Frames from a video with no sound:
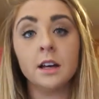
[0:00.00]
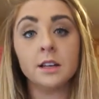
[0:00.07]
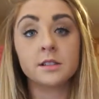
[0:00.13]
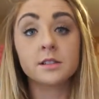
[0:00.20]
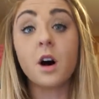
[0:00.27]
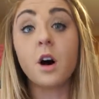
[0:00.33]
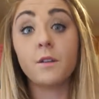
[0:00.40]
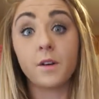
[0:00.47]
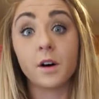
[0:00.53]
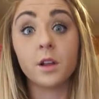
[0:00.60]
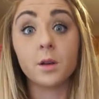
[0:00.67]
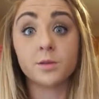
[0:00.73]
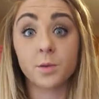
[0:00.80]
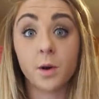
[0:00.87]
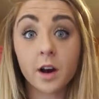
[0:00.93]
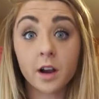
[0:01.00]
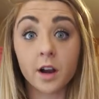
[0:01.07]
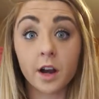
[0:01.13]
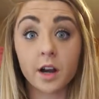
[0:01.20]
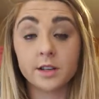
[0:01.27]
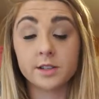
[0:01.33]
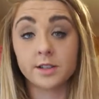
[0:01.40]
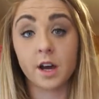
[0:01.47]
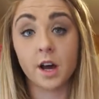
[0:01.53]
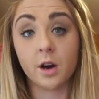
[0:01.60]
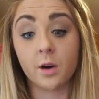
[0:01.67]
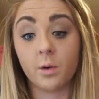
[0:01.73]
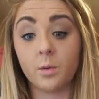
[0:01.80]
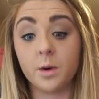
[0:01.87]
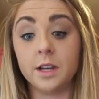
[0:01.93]
salt follows water.
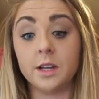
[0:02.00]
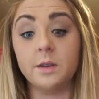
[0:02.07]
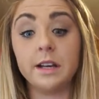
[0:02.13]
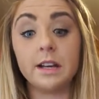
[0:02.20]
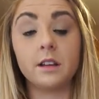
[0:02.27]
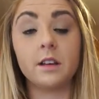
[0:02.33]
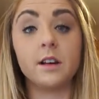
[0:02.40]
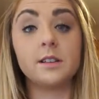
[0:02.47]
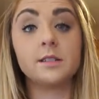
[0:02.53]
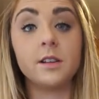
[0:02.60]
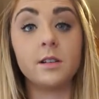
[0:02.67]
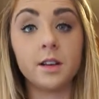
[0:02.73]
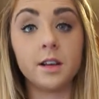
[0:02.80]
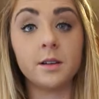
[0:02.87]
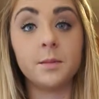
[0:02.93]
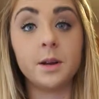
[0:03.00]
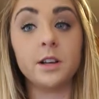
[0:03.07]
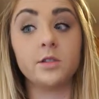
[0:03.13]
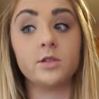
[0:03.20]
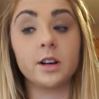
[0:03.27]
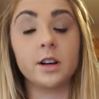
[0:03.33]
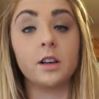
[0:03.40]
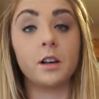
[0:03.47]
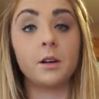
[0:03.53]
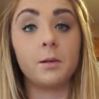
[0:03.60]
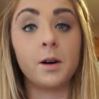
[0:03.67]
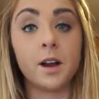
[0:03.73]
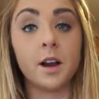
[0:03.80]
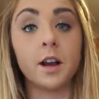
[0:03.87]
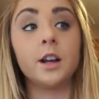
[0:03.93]
So when you eat a lot of sodium and you drink a lot of
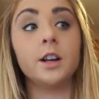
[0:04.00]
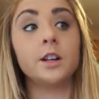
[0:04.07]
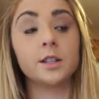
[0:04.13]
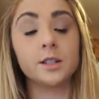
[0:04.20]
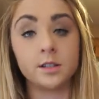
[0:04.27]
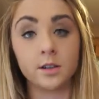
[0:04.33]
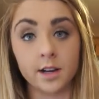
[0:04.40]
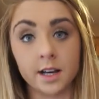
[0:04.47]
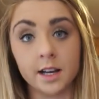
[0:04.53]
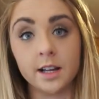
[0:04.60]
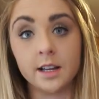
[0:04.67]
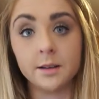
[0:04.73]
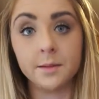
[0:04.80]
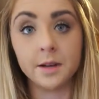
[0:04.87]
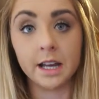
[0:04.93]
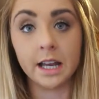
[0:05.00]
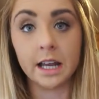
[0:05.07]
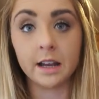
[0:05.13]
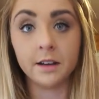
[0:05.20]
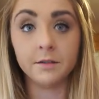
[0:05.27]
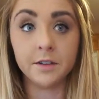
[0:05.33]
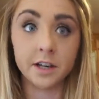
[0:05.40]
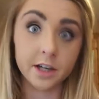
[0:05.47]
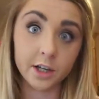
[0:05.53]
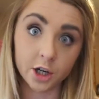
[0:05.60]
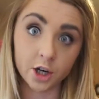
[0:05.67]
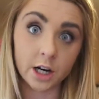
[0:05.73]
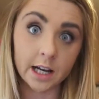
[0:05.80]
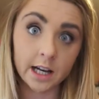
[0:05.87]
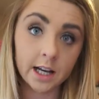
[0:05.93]
water, you're still going to eliminate it via
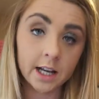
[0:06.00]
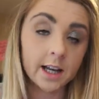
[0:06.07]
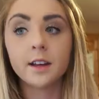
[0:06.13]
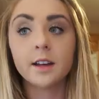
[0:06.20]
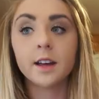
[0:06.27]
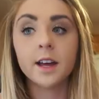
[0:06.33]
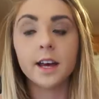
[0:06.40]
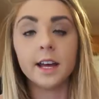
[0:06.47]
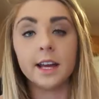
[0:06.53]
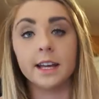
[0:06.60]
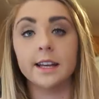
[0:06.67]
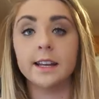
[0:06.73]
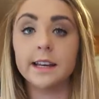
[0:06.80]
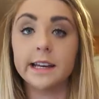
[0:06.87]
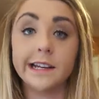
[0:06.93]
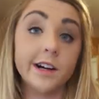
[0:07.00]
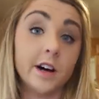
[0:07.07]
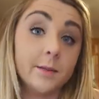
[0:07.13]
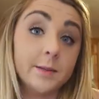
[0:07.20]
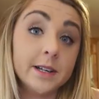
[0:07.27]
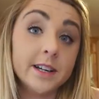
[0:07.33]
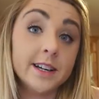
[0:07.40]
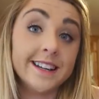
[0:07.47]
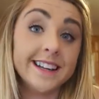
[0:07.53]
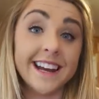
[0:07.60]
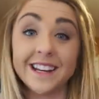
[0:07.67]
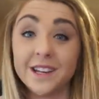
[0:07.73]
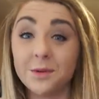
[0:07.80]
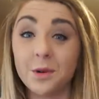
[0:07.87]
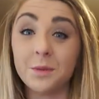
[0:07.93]
urine, and it'll all be good
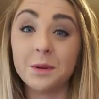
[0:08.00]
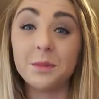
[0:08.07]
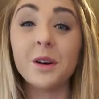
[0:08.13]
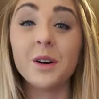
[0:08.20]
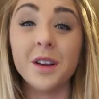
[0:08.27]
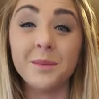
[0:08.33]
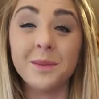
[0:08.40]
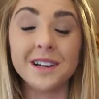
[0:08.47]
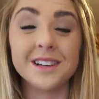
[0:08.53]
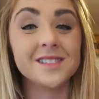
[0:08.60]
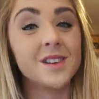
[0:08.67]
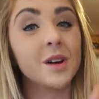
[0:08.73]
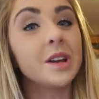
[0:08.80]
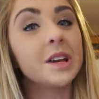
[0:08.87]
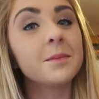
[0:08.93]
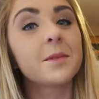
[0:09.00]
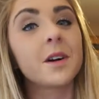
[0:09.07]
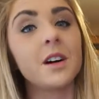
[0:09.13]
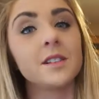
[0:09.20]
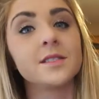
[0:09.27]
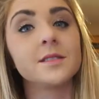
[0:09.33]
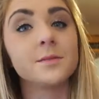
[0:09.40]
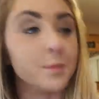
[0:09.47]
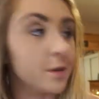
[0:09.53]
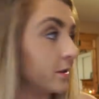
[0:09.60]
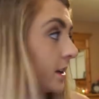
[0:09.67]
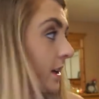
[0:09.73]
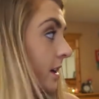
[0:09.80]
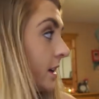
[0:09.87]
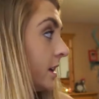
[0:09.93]
and you won't be bloated, because sodium causes
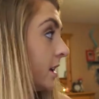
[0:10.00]
bloating.